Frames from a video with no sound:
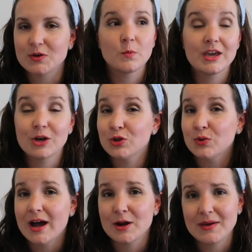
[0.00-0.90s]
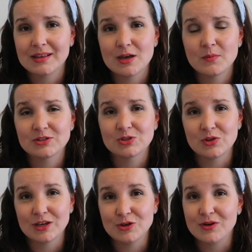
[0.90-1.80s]
We go through how to make them so
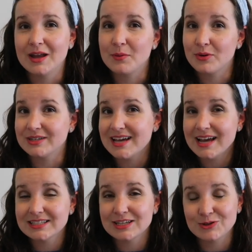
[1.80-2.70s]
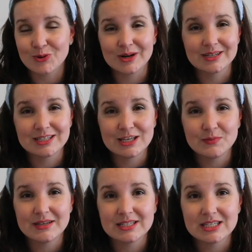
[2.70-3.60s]
that you can protect your
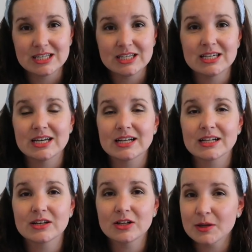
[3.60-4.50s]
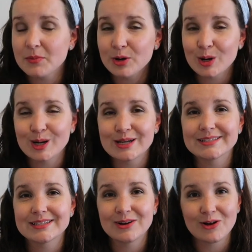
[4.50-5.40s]
TPT clip art
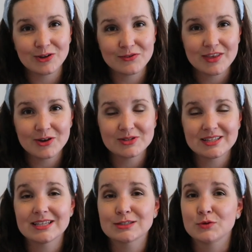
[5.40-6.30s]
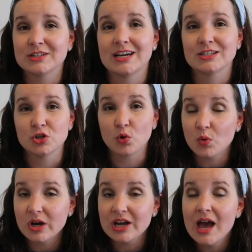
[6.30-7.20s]
artists and all of those things, protect your
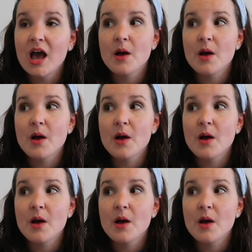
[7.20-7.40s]
work,